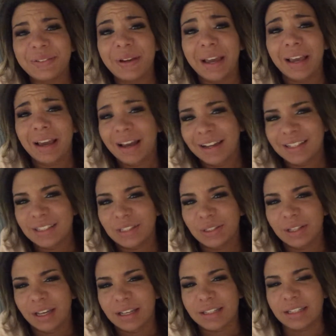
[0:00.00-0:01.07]
a
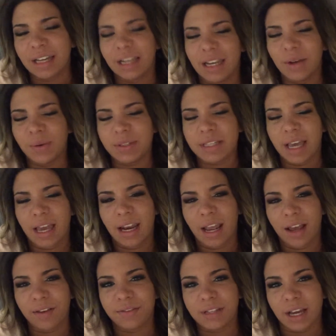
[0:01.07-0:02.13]
concert last night. It was
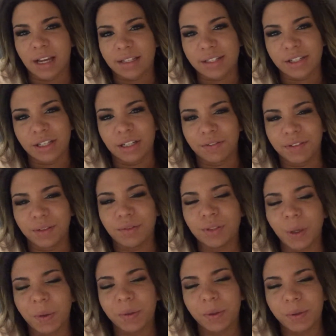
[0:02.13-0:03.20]
NF's concert. If you
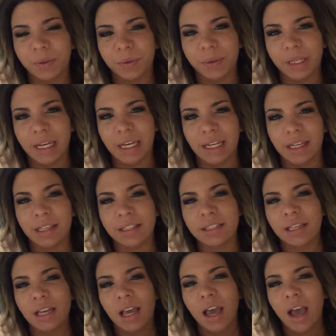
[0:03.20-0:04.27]
don't know who he is,
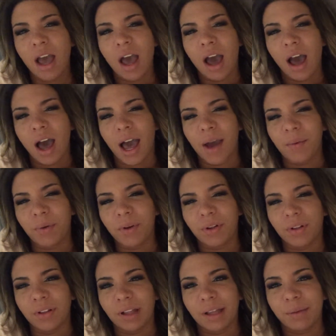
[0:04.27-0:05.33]
I
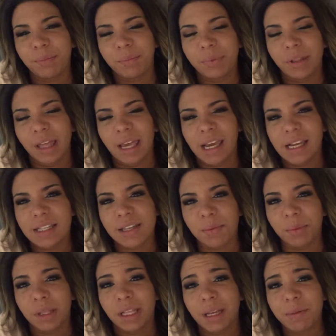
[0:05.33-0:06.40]
will play
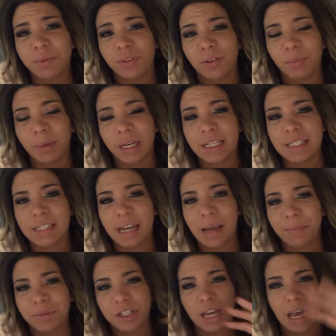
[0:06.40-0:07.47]
some clips from my
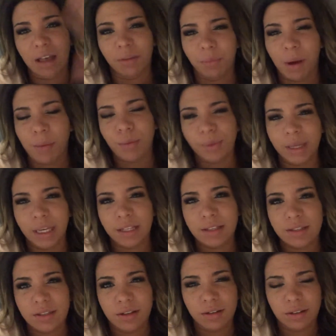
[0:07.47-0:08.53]
Snapchat. I'll probably
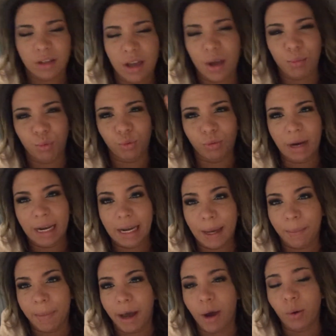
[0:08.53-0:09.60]
insert them right
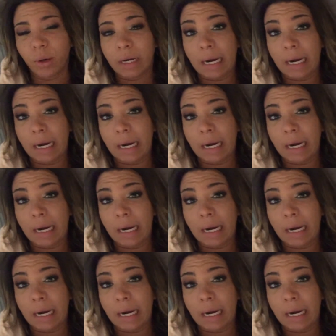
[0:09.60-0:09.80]
about